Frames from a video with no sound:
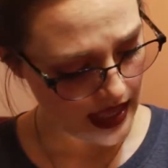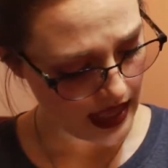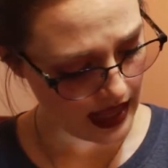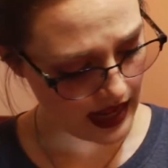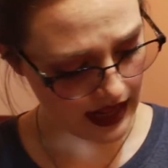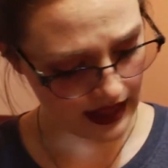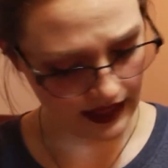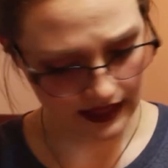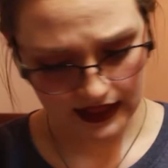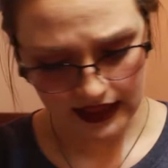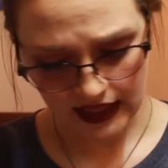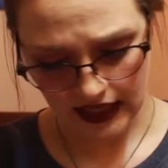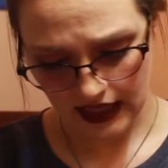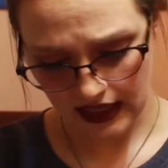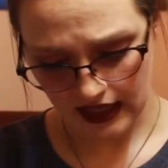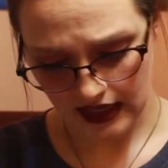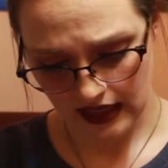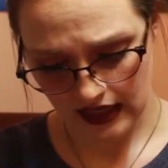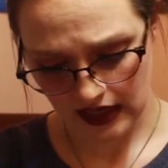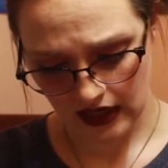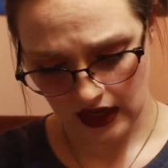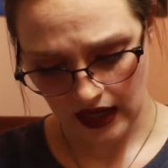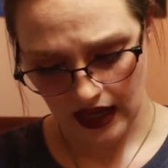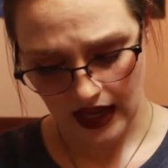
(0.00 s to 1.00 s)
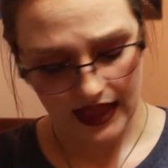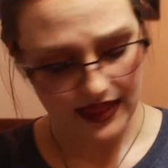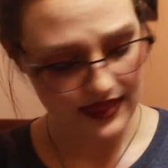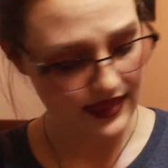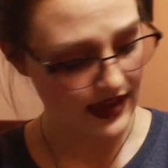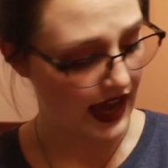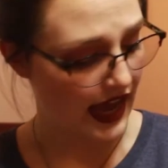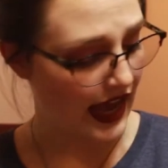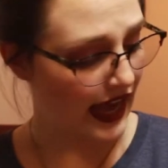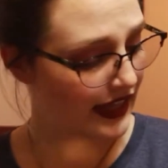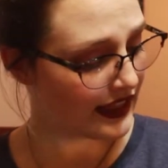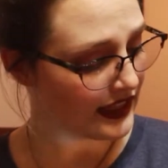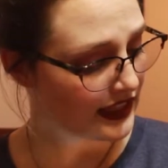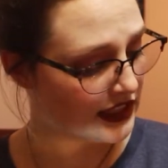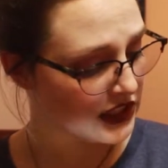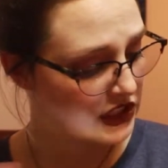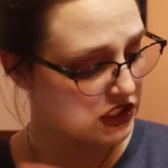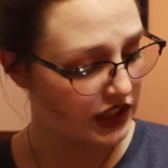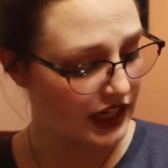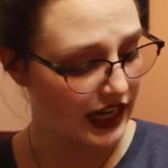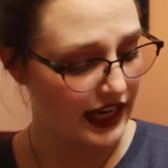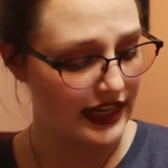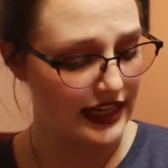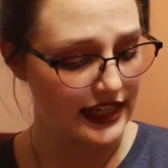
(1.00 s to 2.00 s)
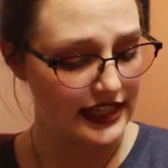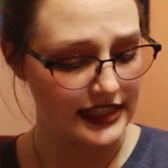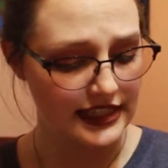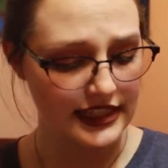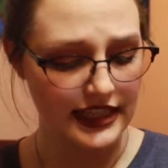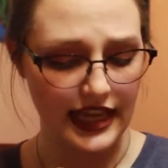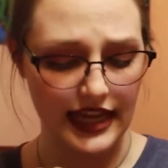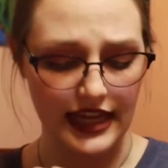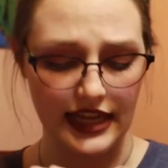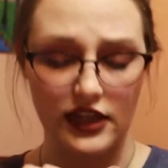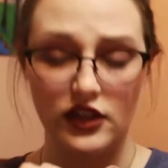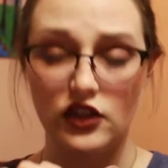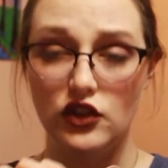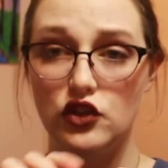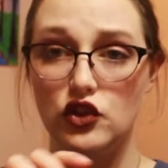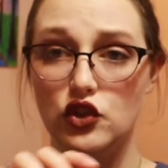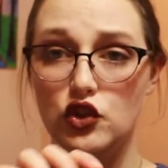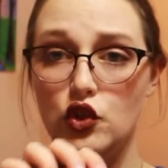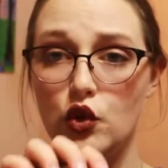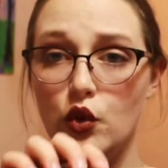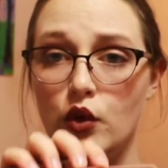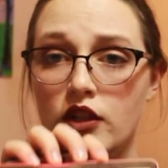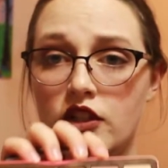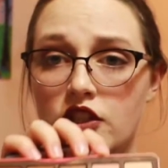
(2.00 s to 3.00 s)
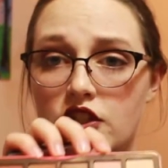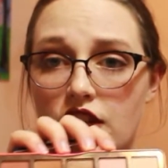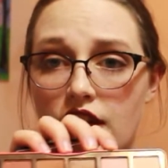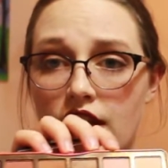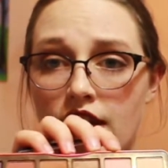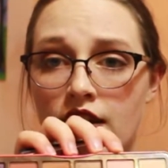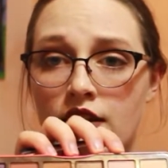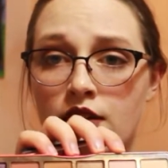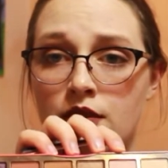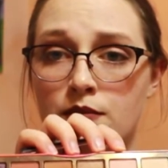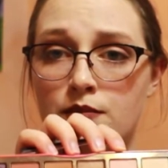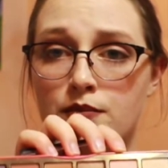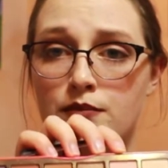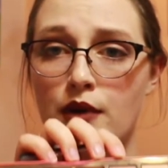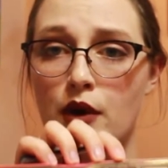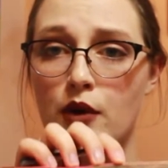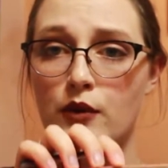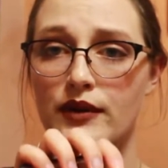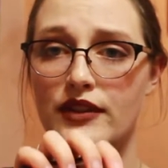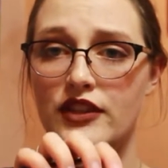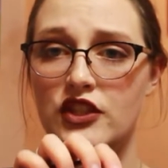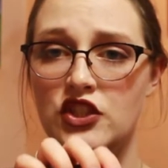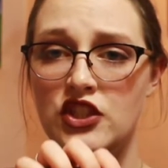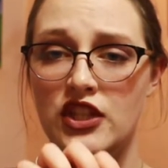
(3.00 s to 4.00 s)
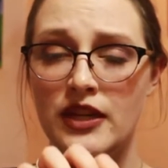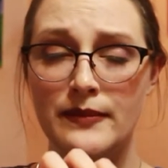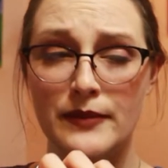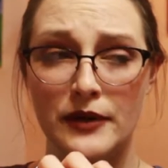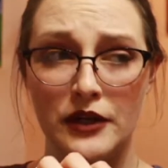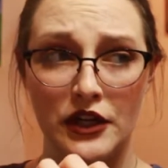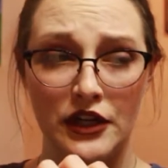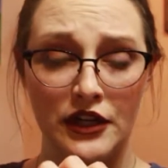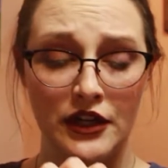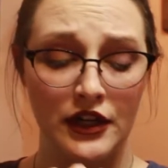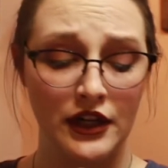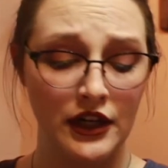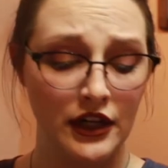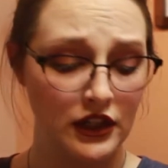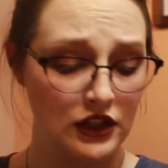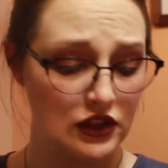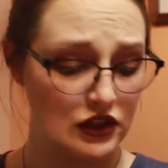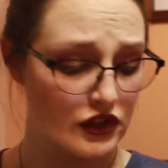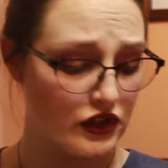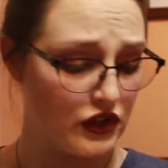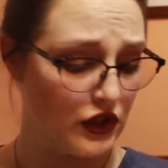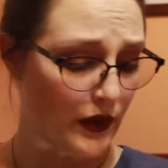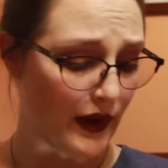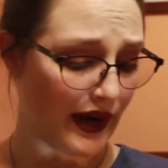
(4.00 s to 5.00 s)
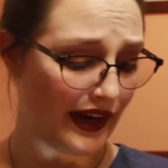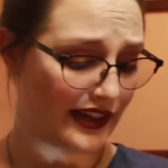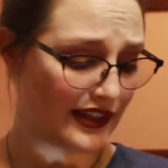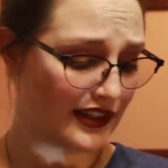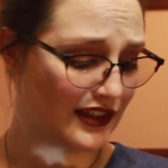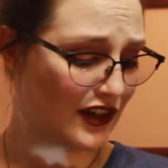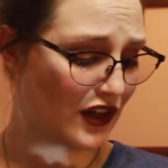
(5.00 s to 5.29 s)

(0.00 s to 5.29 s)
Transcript: And then the eyelid shade is like Georgia, but with shimmer, so I could